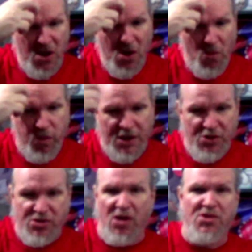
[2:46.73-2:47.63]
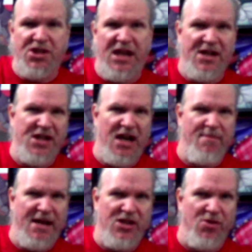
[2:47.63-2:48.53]
What you don't see is
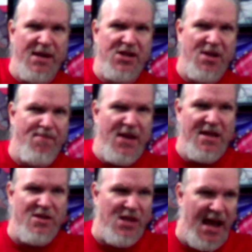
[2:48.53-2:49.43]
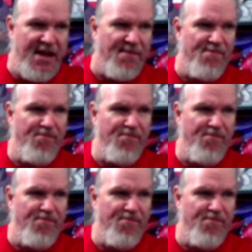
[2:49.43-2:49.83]
anybody doing something like